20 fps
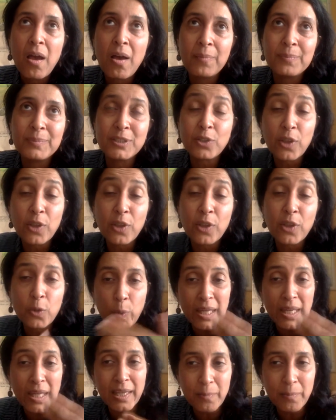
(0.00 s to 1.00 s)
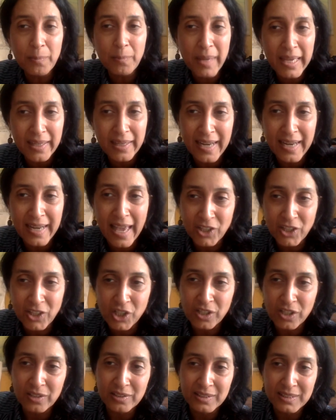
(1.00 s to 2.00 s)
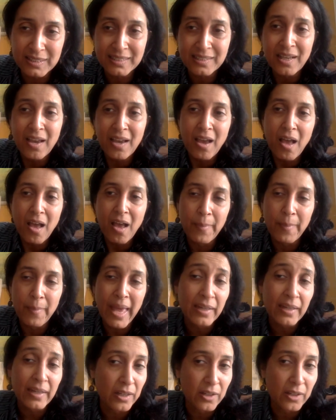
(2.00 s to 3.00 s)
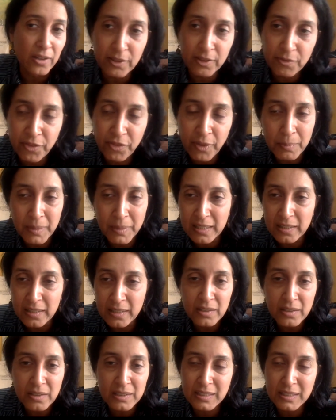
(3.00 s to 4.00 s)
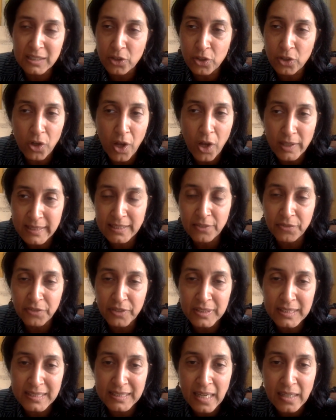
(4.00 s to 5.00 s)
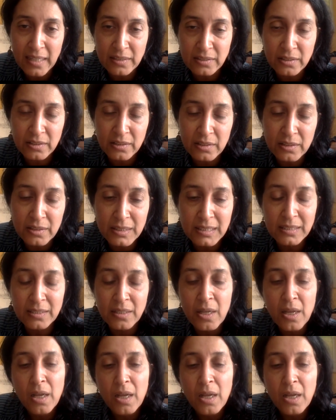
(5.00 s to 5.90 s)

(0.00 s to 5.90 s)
so that we can make connections and learn from leaders across different sectors.